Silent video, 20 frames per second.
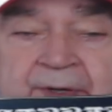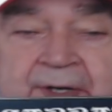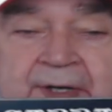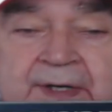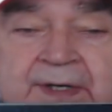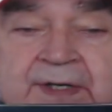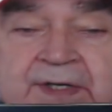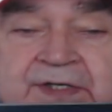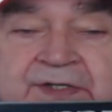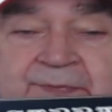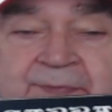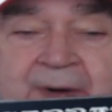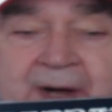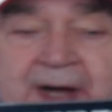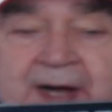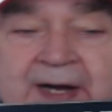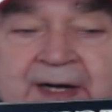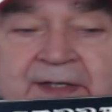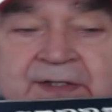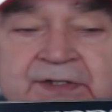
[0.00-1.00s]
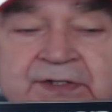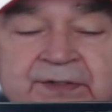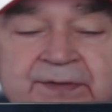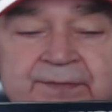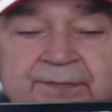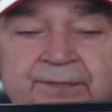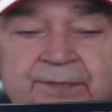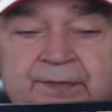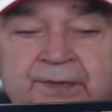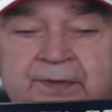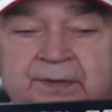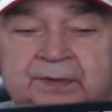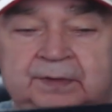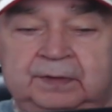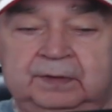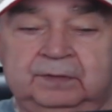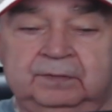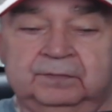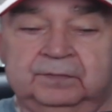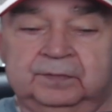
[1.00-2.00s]
in this box
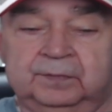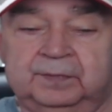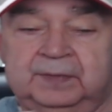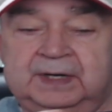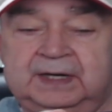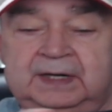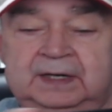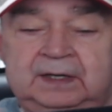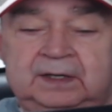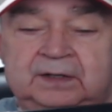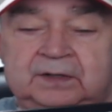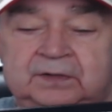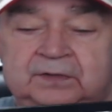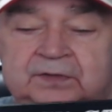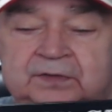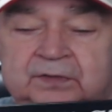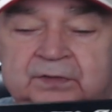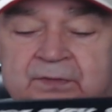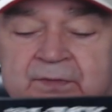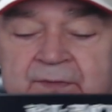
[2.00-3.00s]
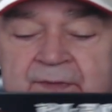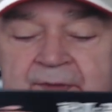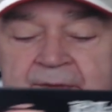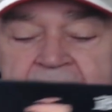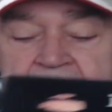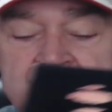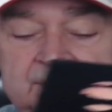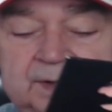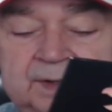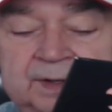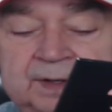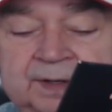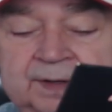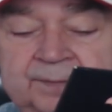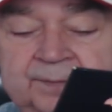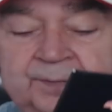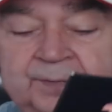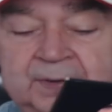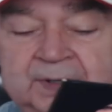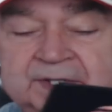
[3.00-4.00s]
for me to
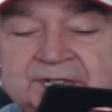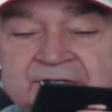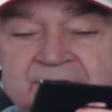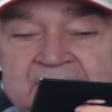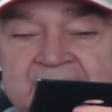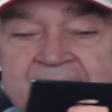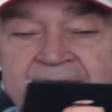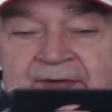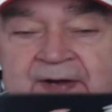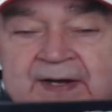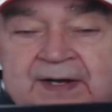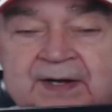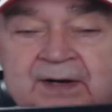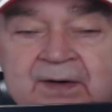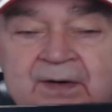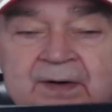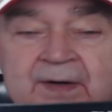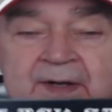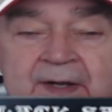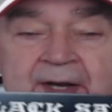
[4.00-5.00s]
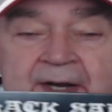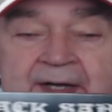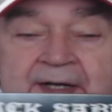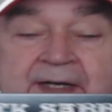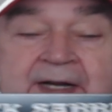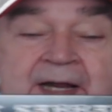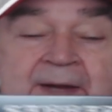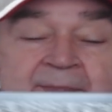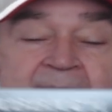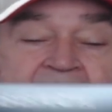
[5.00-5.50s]
put a sleeve on here and keep